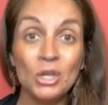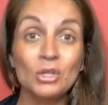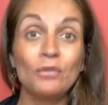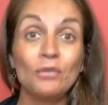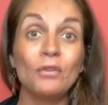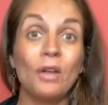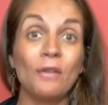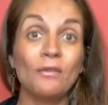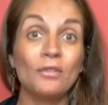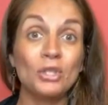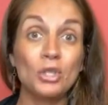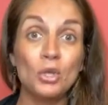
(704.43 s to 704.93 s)

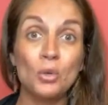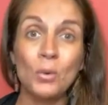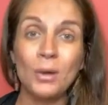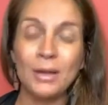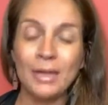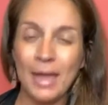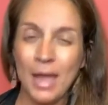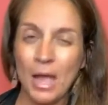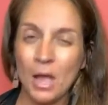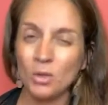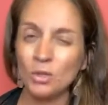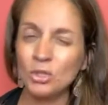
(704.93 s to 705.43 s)
So if you have 2
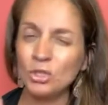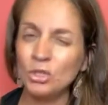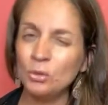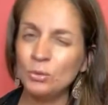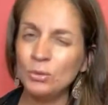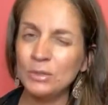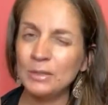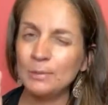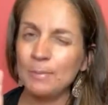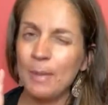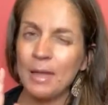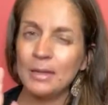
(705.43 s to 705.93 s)
accounts,
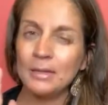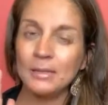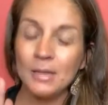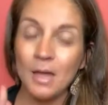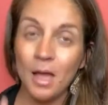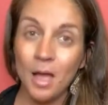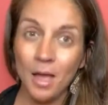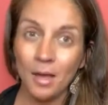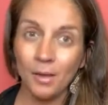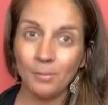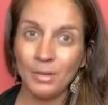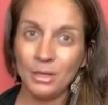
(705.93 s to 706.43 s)
you spend
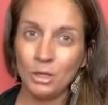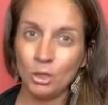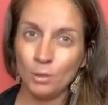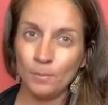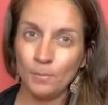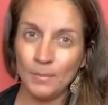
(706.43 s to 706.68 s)
time in